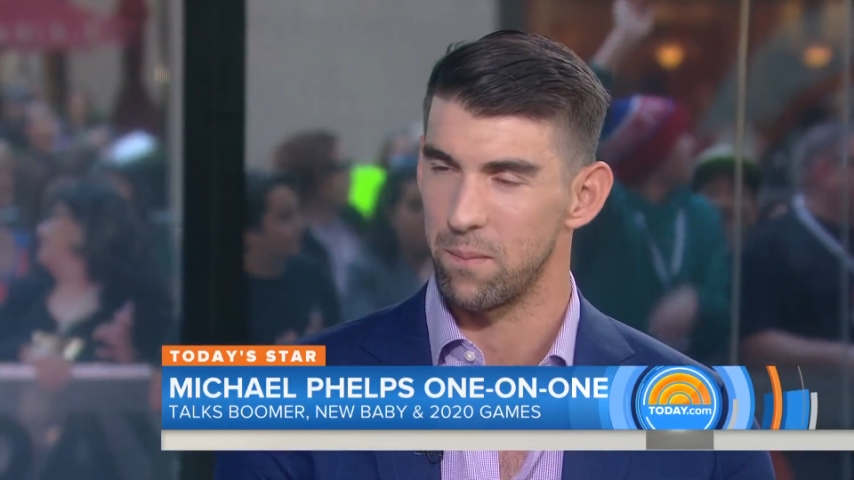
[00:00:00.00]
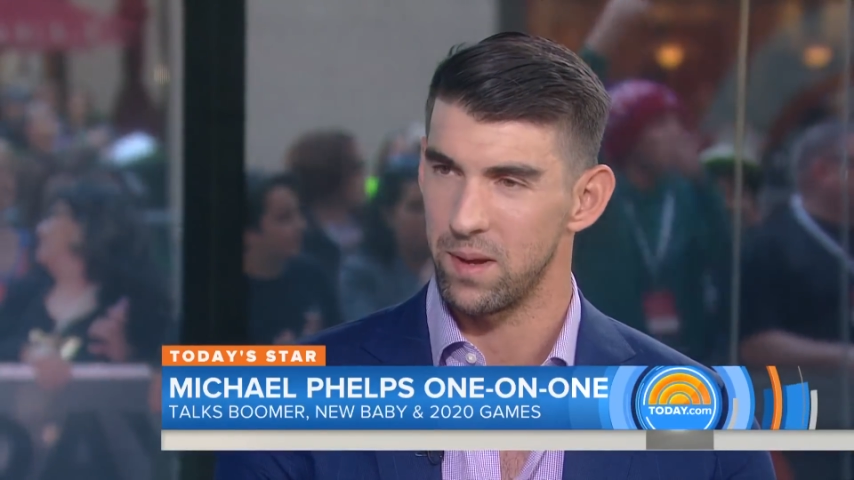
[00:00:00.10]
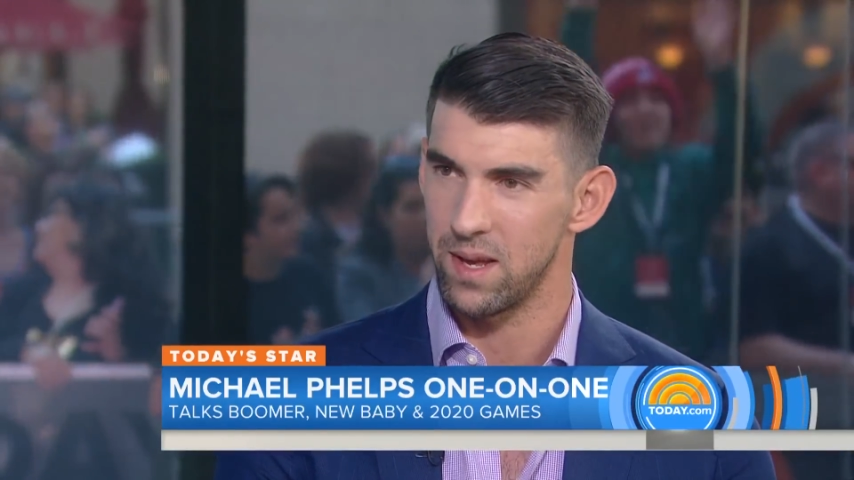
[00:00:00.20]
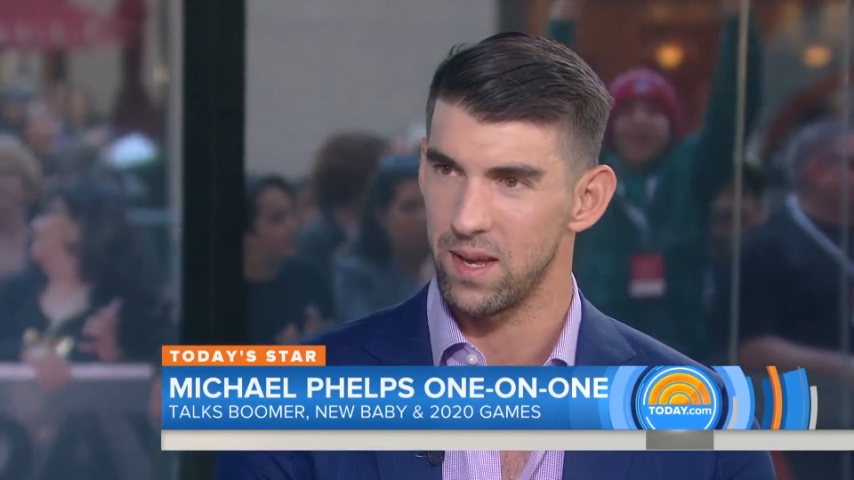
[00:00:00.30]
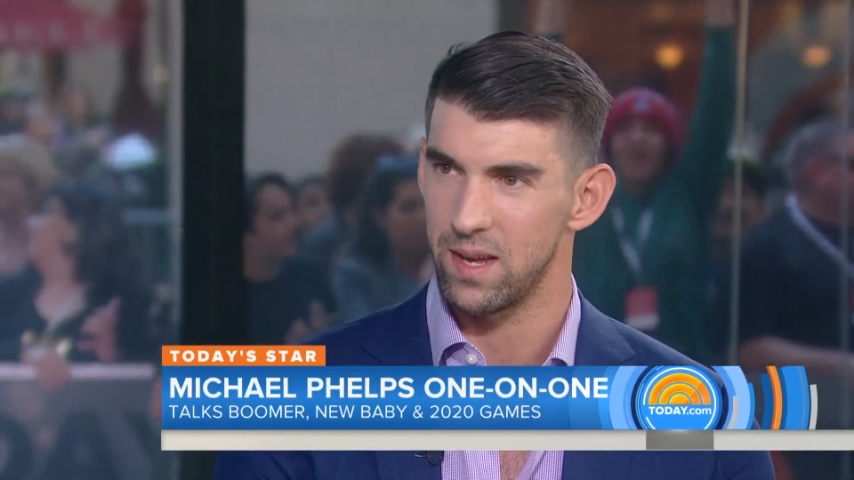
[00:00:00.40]

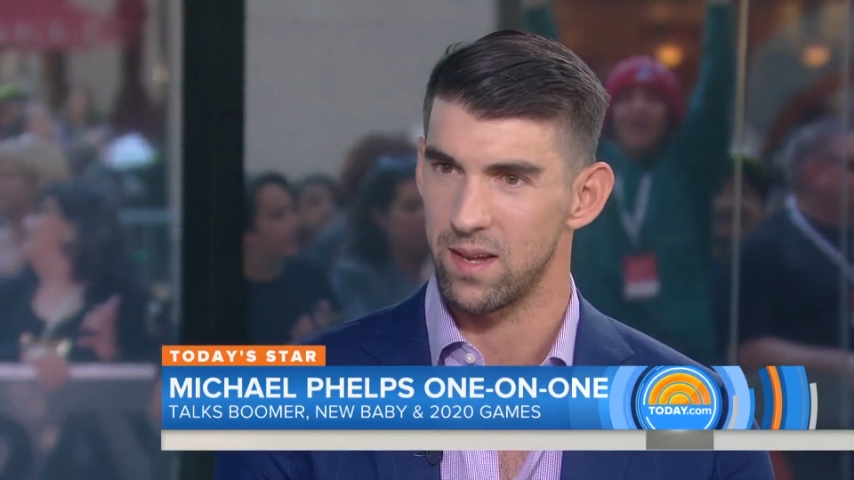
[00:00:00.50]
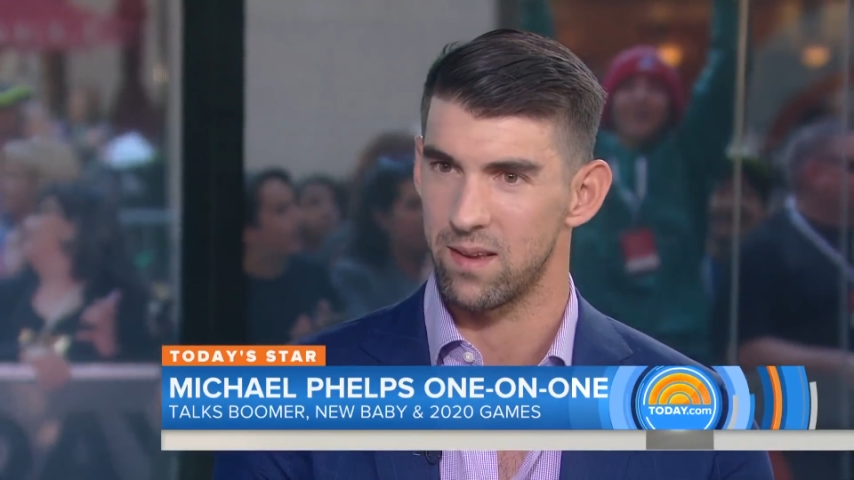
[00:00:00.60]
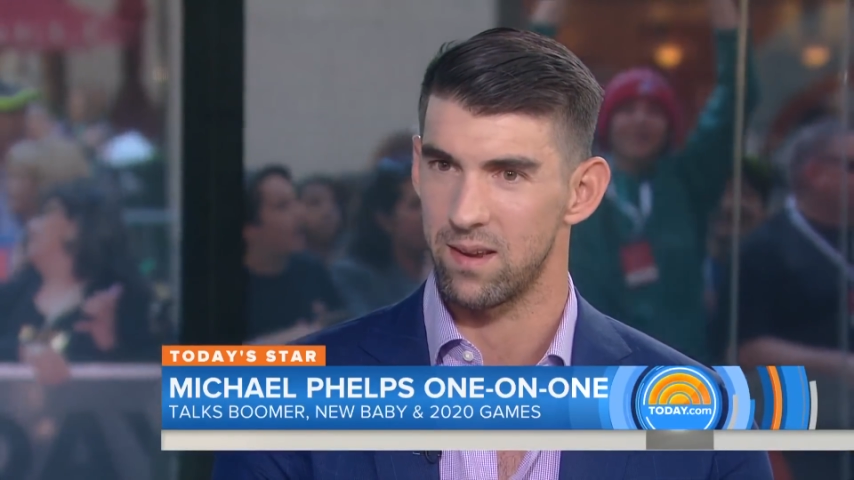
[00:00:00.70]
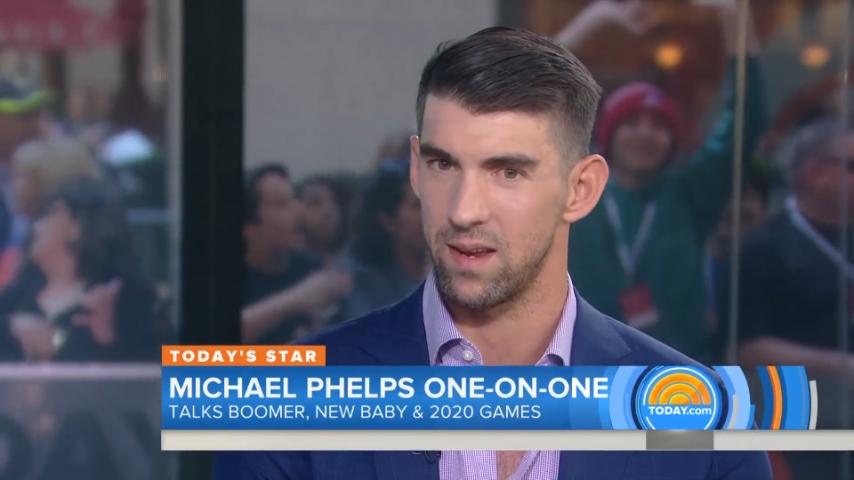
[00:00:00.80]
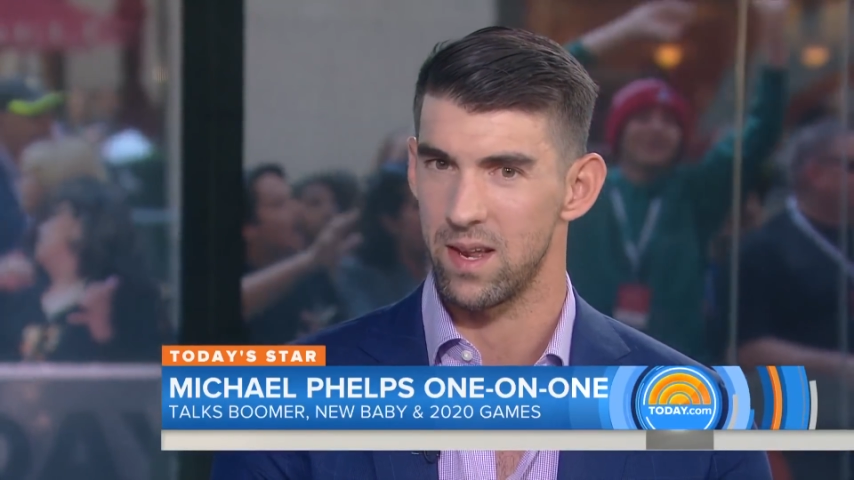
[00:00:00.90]
me,
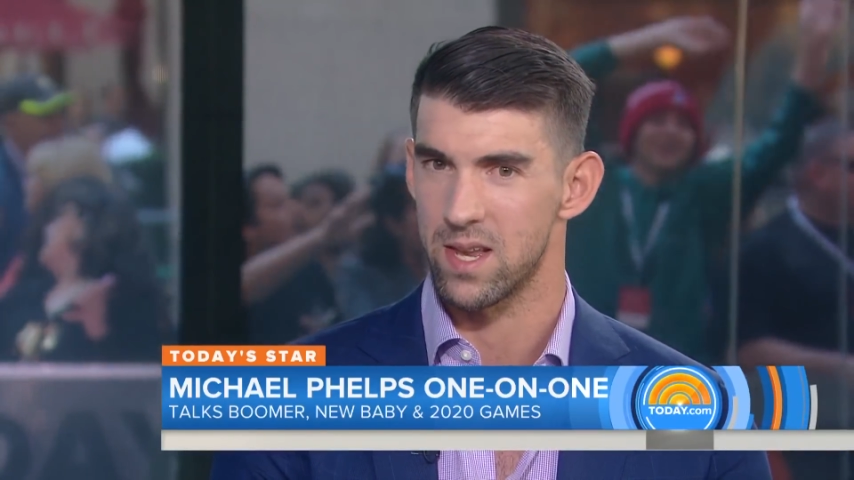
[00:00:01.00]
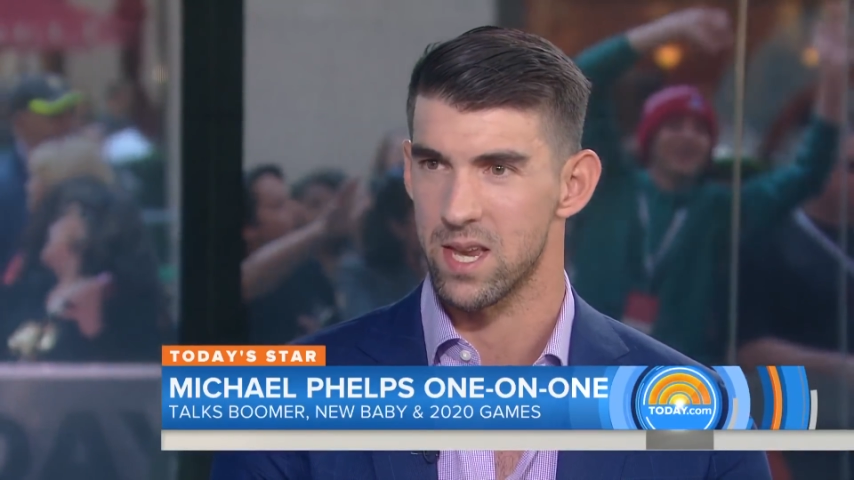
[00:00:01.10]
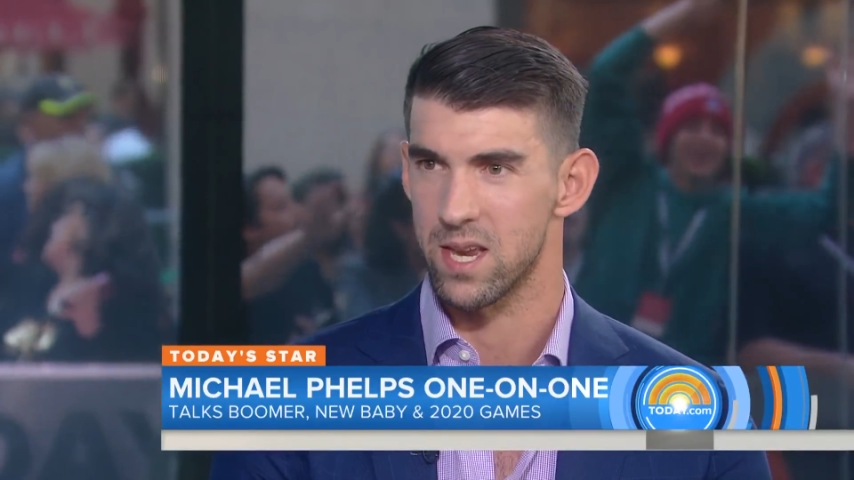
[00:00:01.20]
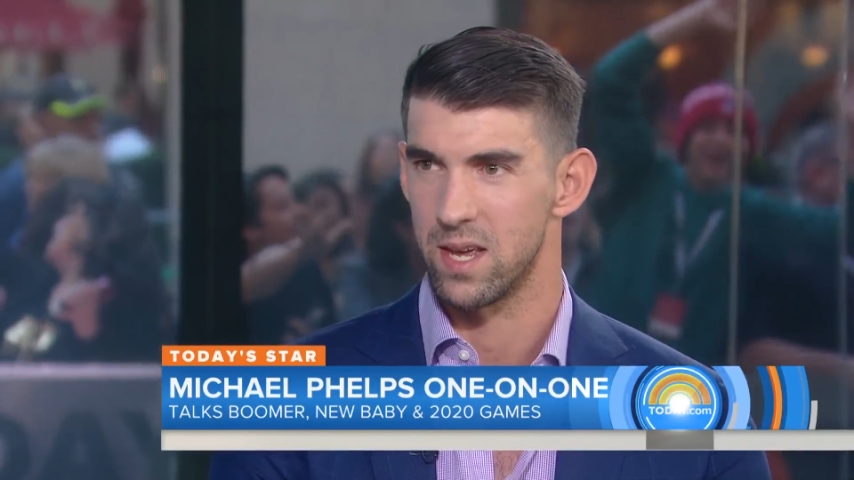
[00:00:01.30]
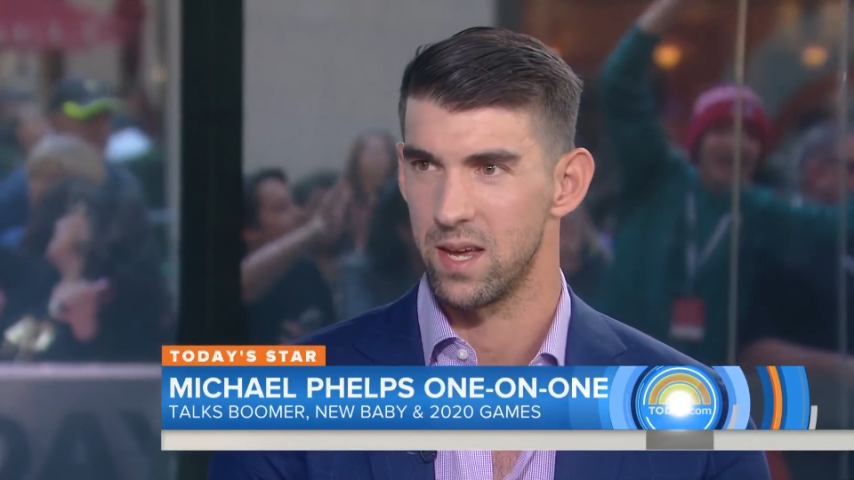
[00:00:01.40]

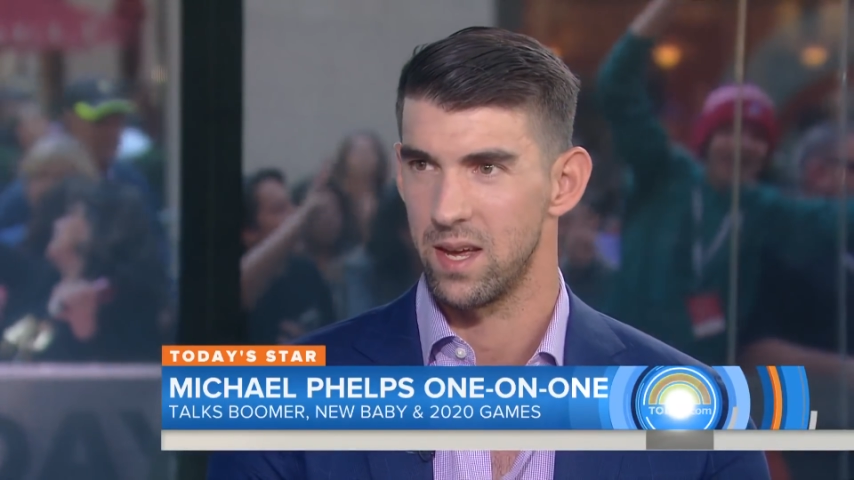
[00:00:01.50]
it's